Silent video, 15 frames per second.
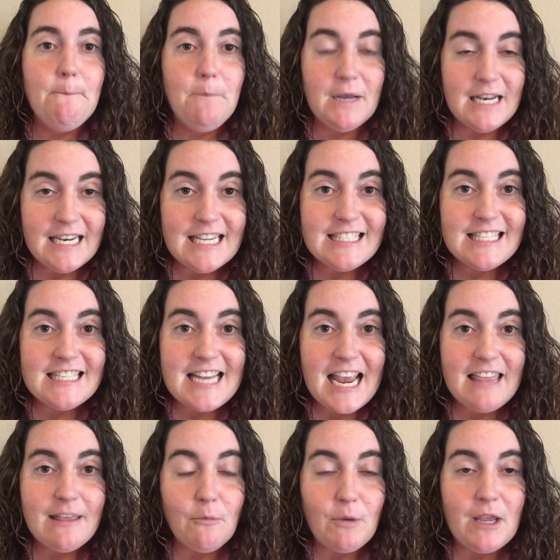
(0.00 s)
but it is a
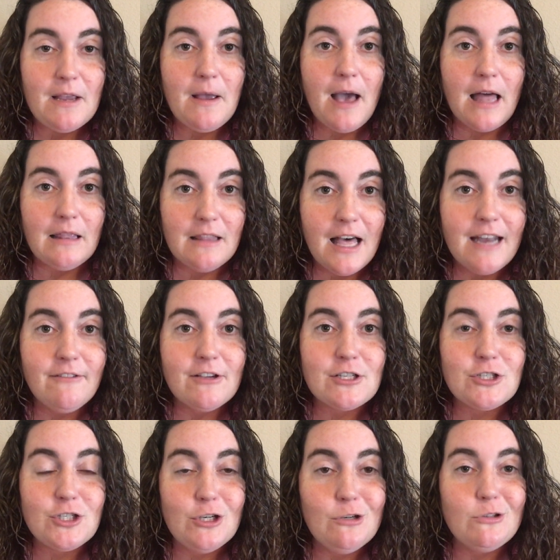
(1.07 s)
day that we a lot of
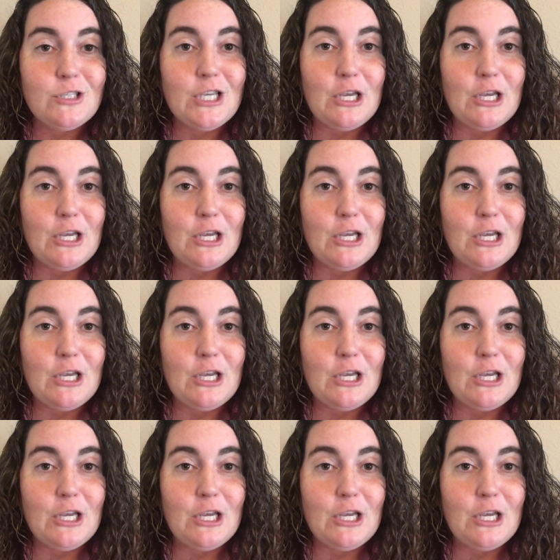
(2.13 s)
us choose